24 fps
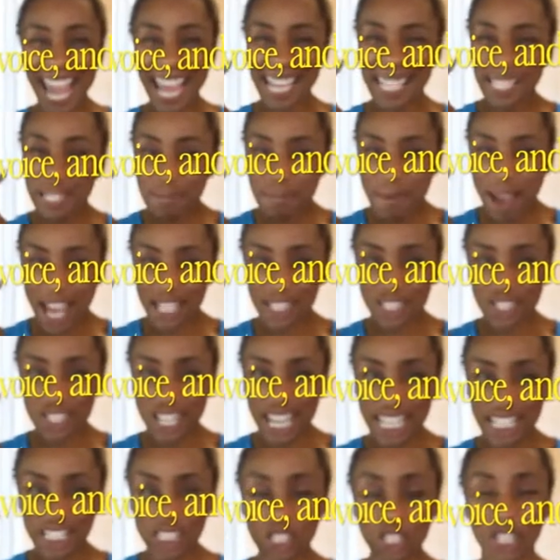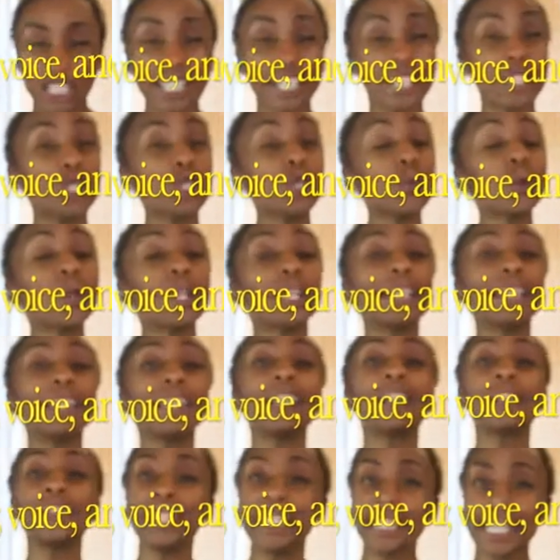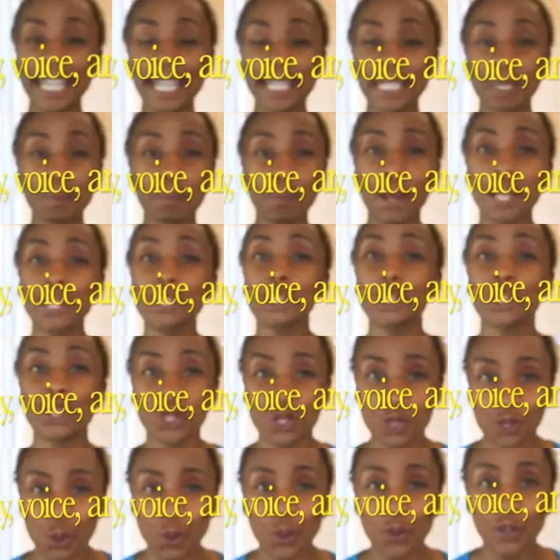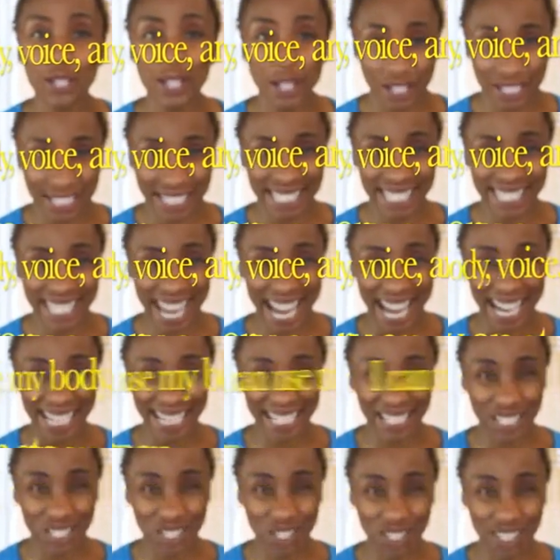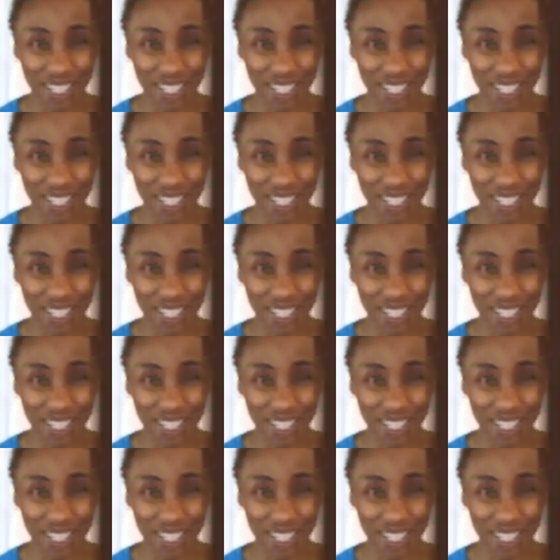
and imagination to clearly express a story on stage.